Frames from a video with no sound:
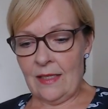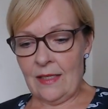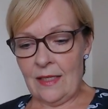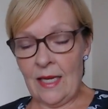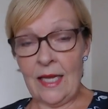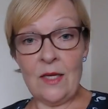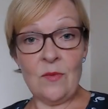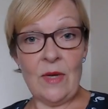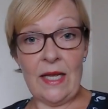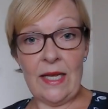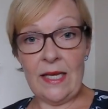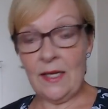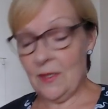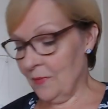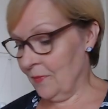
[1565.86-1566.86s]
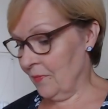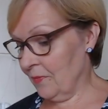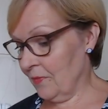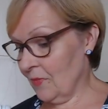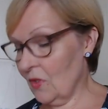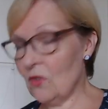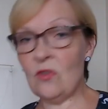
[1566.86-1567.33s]
Anyway,
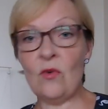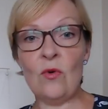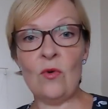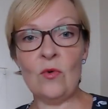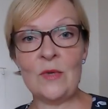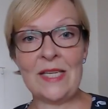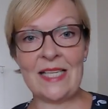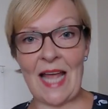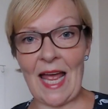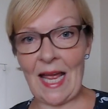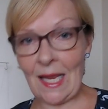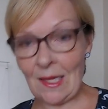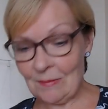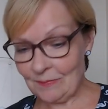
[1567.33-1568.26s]
the thought was there,